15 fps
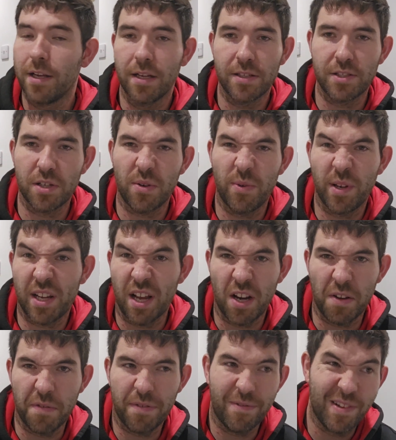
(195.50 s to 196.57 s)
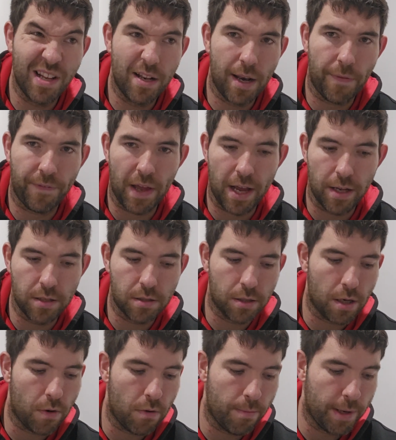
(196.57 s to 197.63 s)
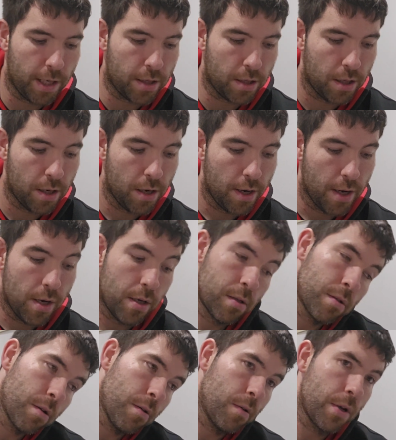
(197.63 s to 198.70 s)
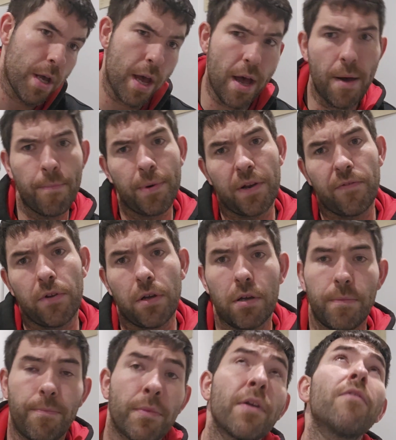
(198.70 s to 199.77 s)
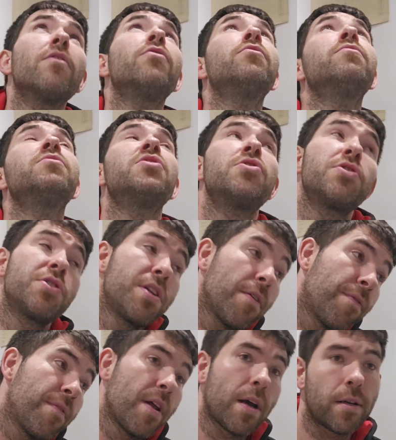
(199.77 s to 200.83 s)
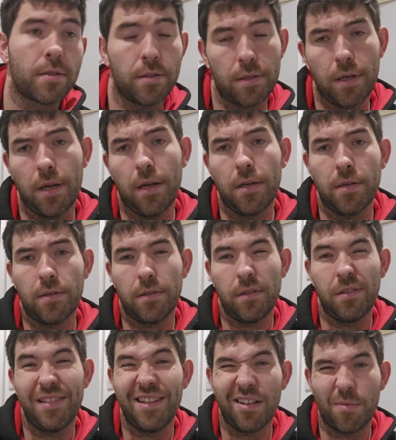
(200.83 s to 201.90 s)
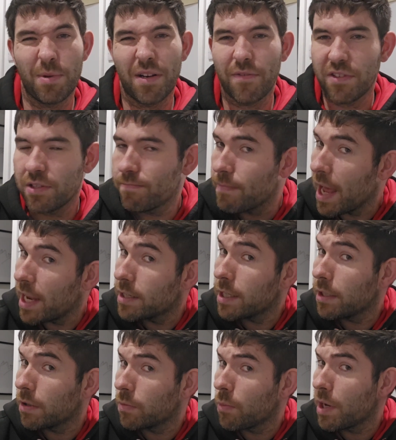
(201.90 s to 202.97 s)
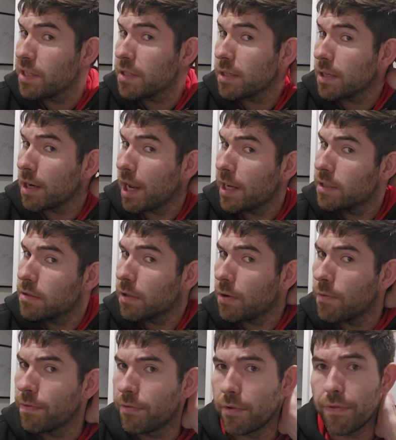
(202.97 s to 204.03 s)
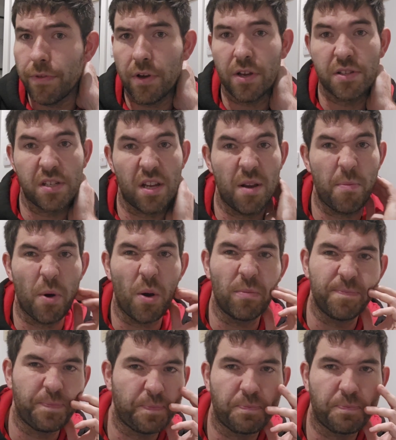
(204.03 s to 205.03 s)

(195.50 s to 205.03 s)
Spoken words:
so we kind of let the hands go a bit. So yeah, a bit of a stiff neck today and a little bit of a headache on Wednesday night going through Thursday, but